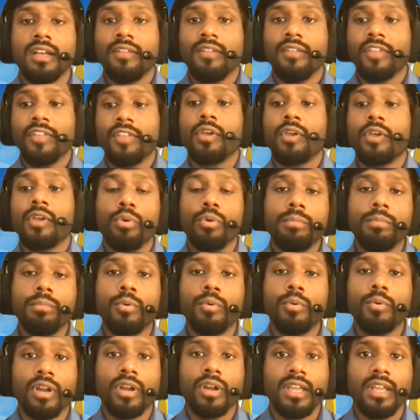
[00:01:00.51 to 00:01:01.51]
that they will be
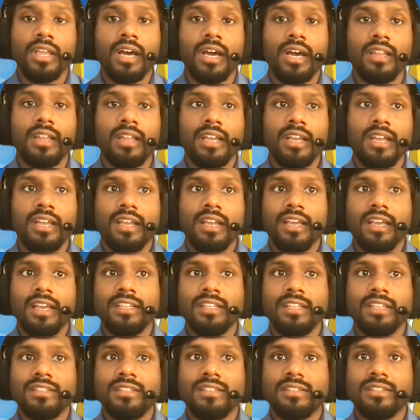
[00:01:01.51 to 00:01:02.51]
working on,
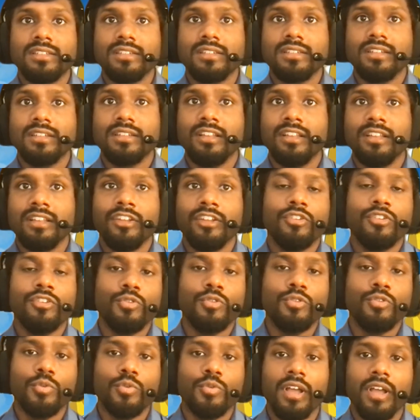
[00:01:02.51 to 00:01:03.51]
is
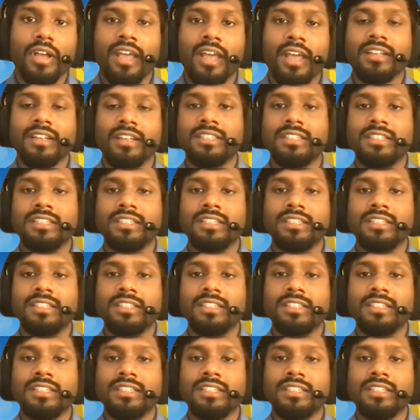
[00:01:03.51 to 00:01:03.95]
new and